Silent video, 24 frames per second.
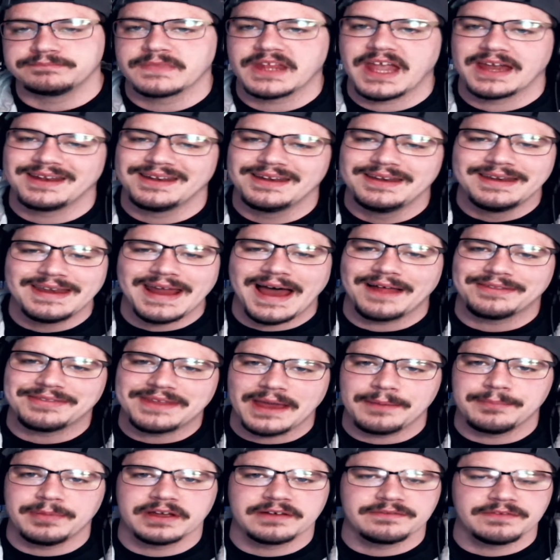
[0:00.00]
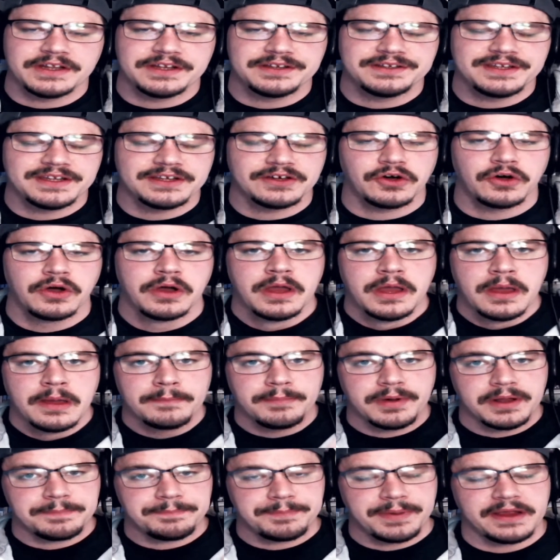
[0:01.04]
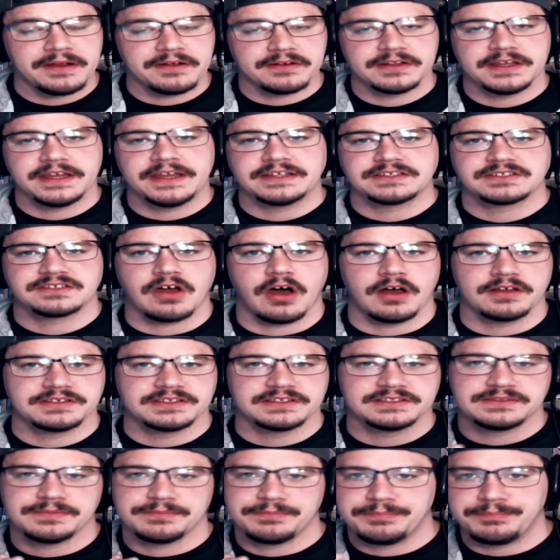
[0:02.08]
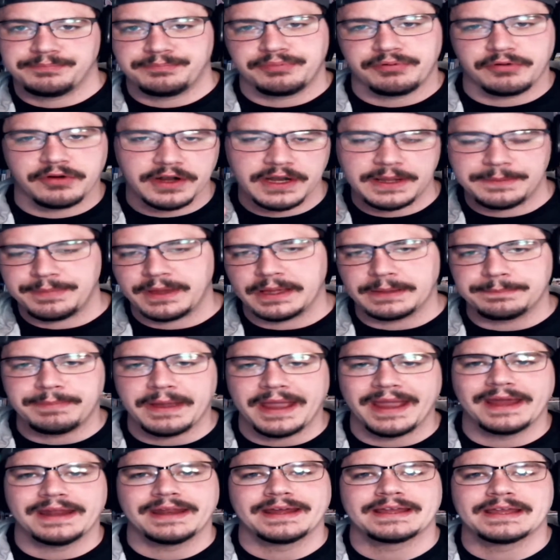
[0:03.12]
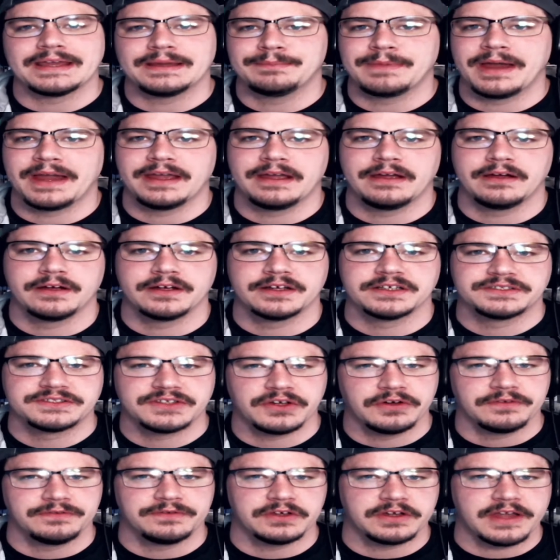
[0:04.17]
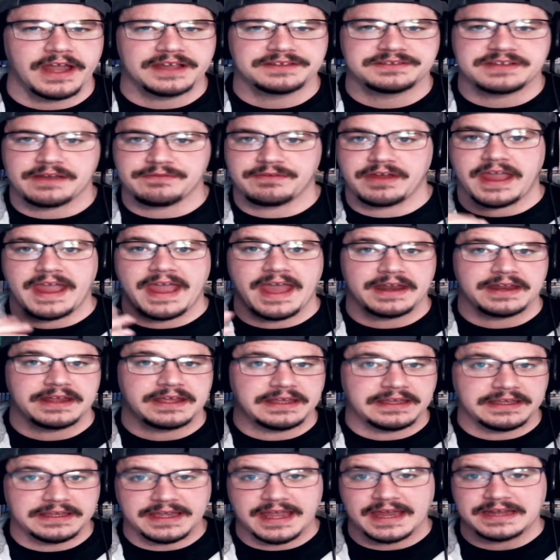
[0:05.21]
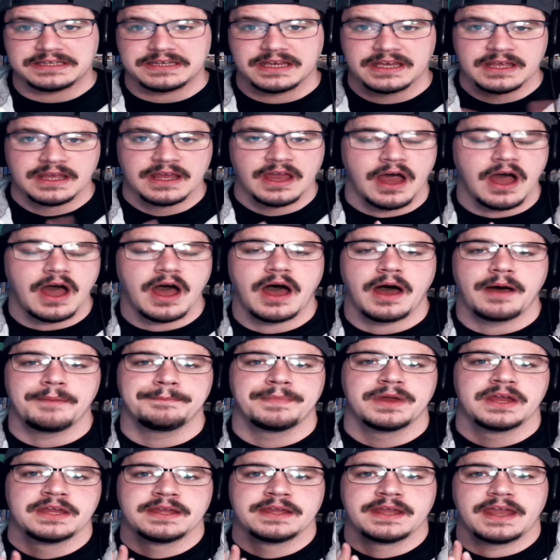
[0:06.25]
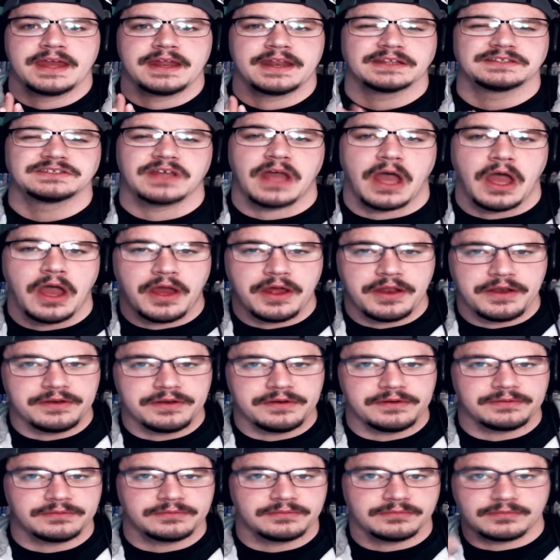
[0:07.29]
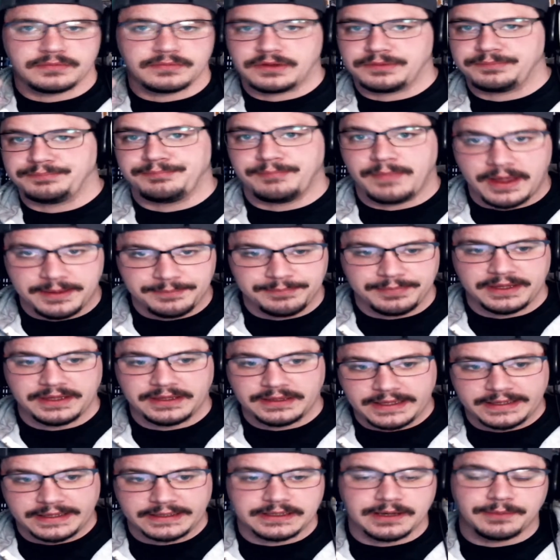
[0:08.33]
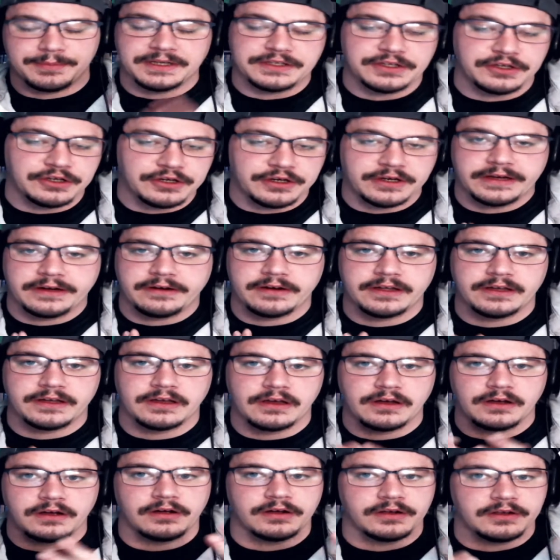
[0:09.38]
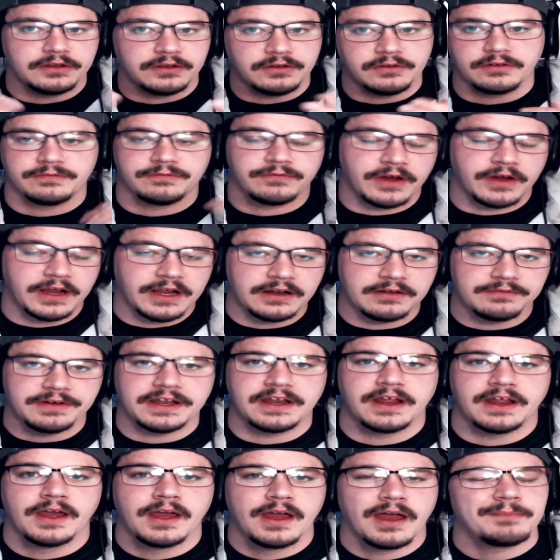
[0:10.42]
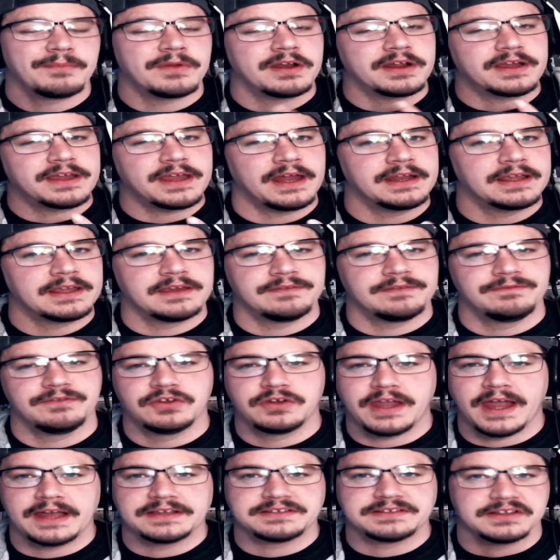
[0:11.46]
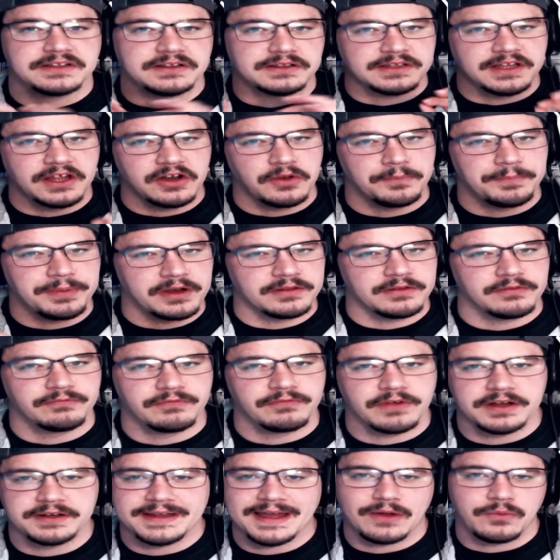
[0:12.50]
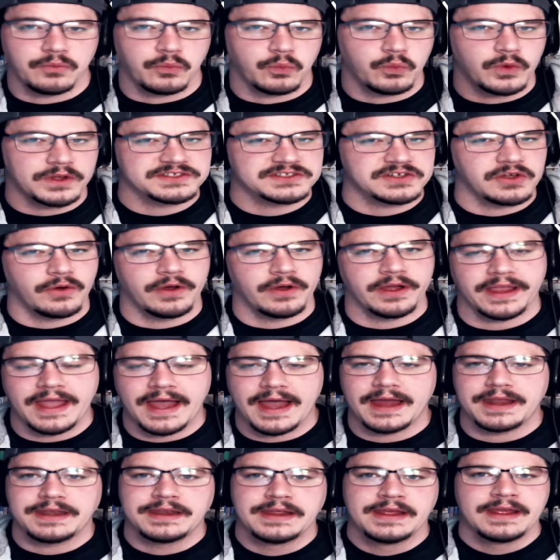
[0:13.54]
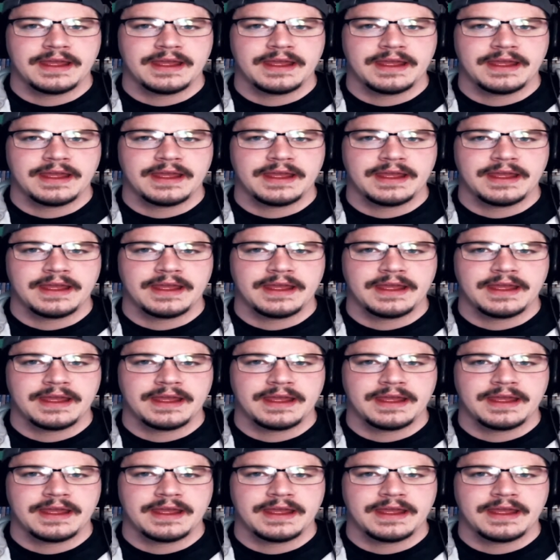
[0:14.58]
not that big of a deal. But apparently, it's causing some pretty big panic in my area. So if you guys haven't had it yet, and it's might be like coming to your area or you're afraid of it, I'm going to kind of give you guys a little bit of the rundown what's going on